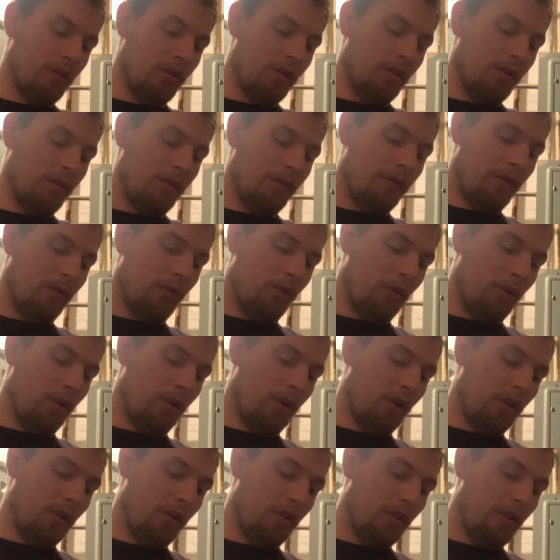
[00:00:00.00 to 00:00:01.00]

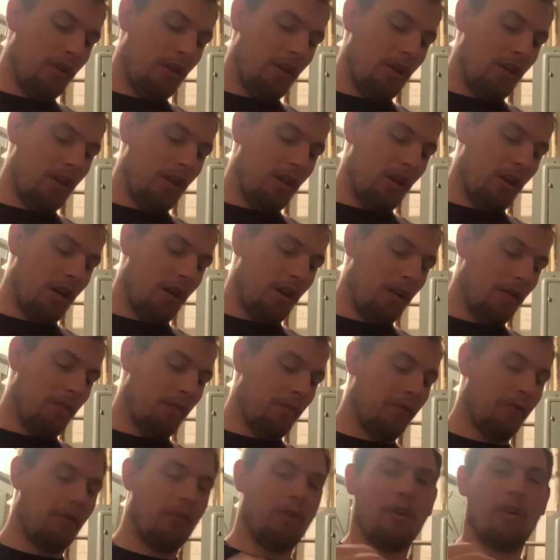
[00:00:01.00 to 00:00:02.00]
for the
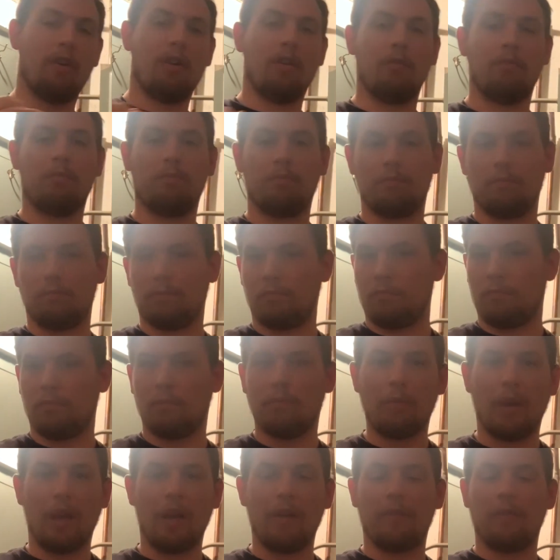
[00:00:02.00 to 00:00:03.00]
for
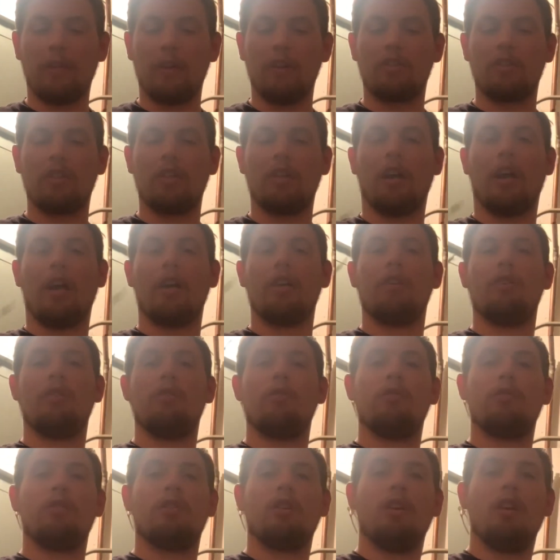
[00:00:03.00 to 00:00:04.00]
bed fishing. I'll
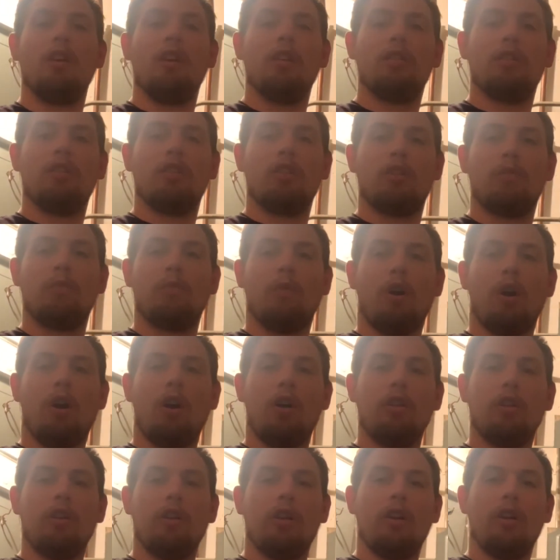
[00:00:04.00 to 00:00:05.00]
use the
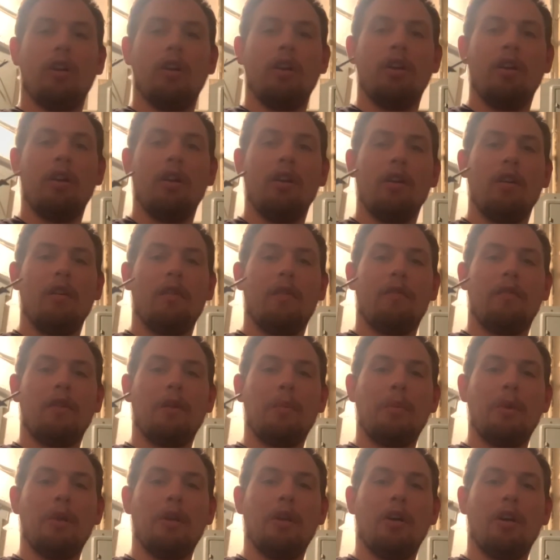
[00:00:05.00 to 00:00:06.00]
smaller
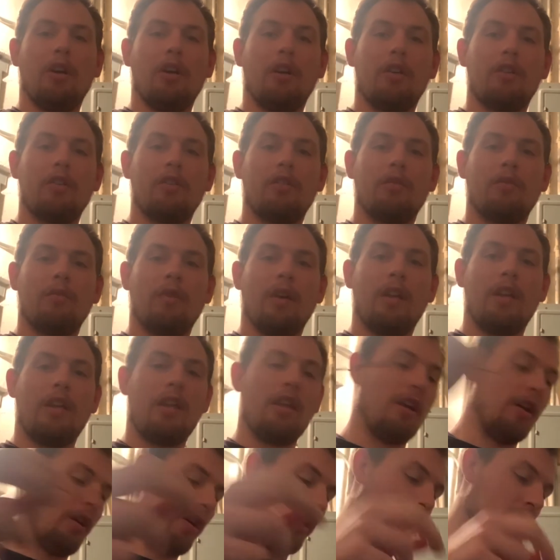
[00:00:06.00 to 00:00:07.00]
flipping hooks right
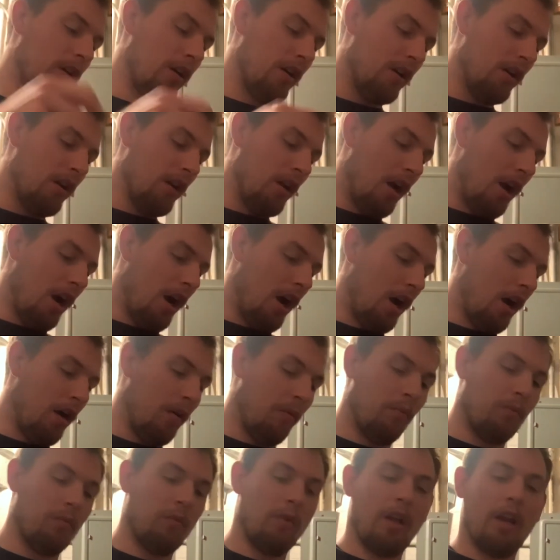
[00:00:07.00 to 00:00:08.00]
here.
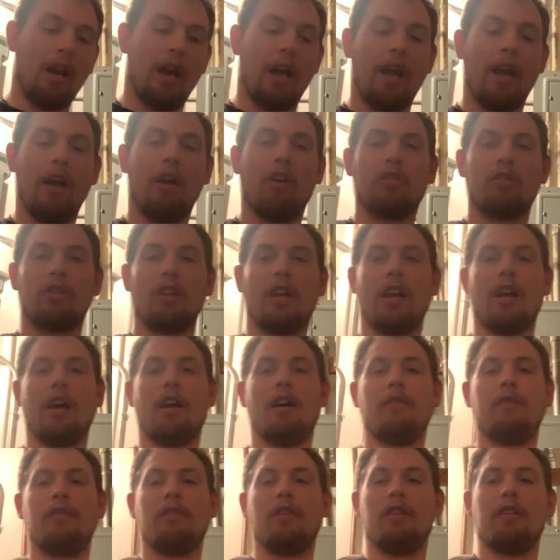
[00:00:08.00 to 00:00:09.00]
And I also
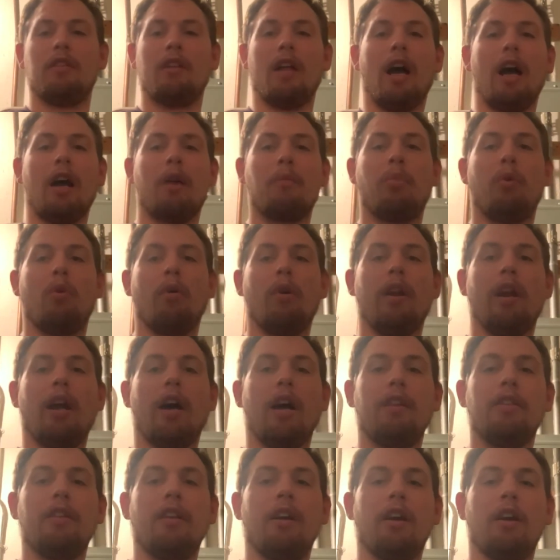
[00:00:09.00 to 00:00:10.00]
have the lock point
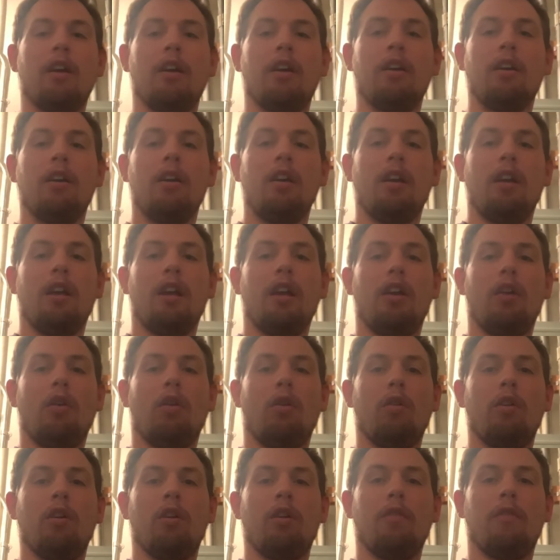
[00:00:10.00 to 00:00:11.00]
on there in
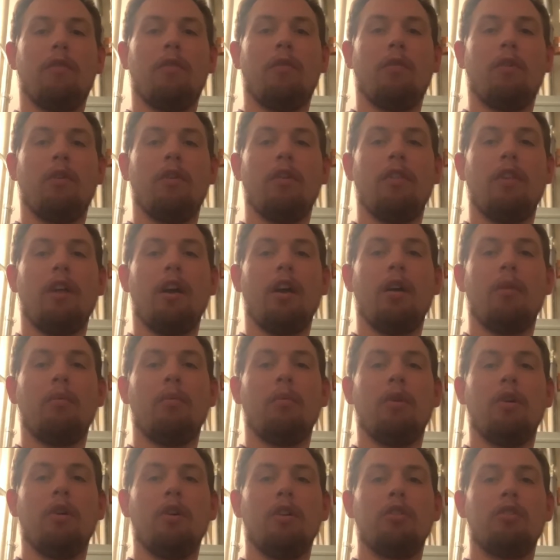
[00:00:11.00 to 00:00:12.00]
order for
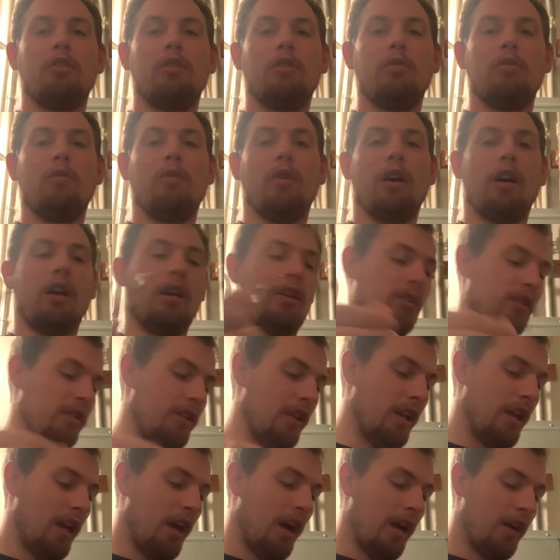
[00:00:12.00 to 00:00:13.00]
them to
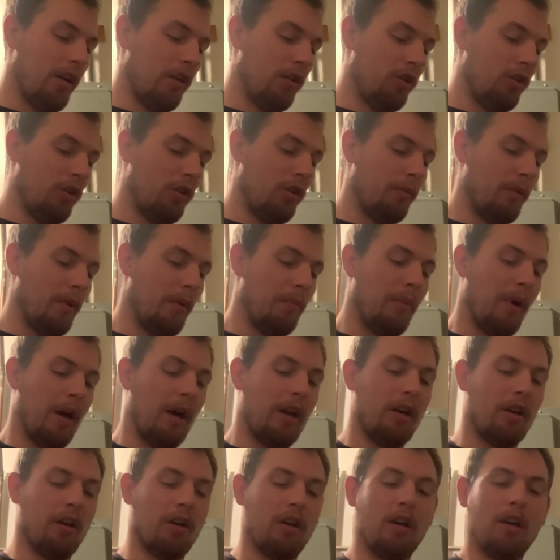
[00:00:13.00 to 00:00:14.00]
stay on a little bit
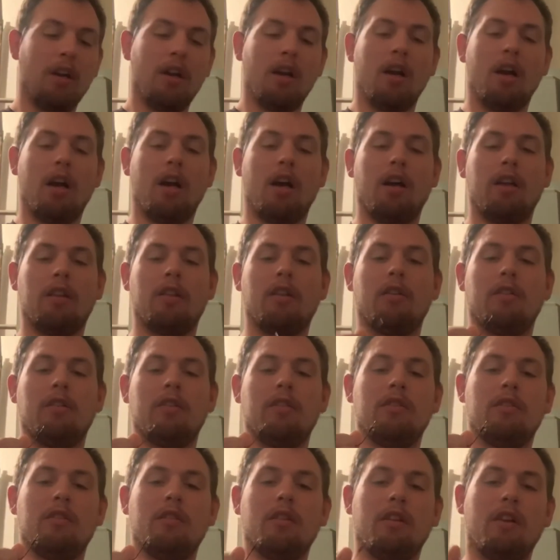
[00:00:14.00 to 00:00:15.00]
better.
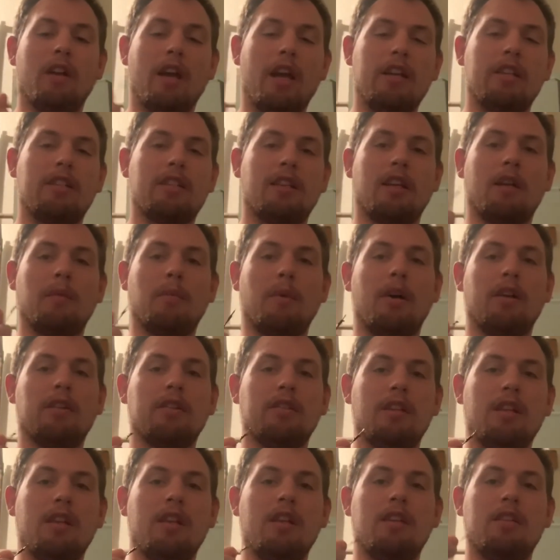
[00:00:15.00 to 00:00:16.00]
The nice thing about
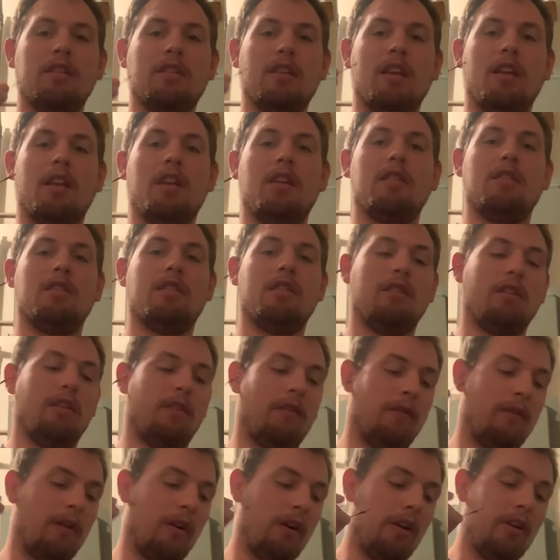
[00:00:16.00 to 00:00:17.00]
these is that they're
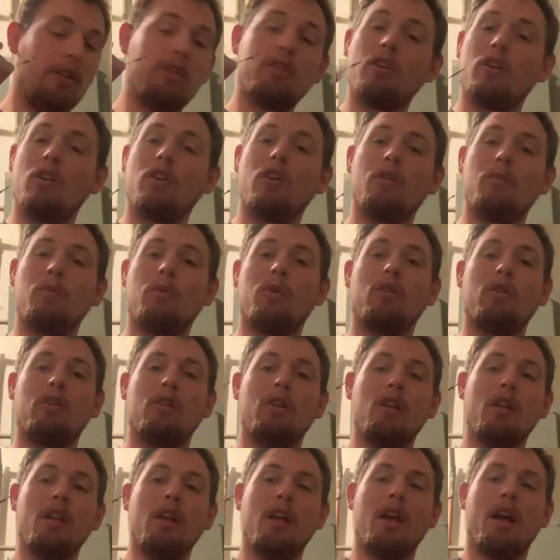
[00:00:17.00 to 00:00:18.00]
very durable.
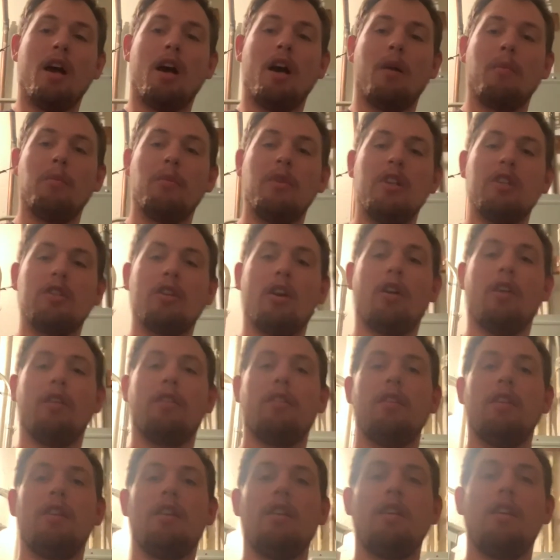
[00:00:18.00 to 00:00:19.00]
These are
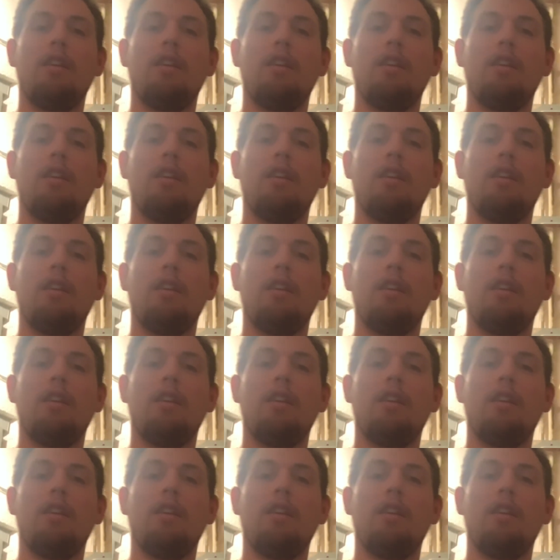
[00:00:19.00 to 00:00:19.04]
the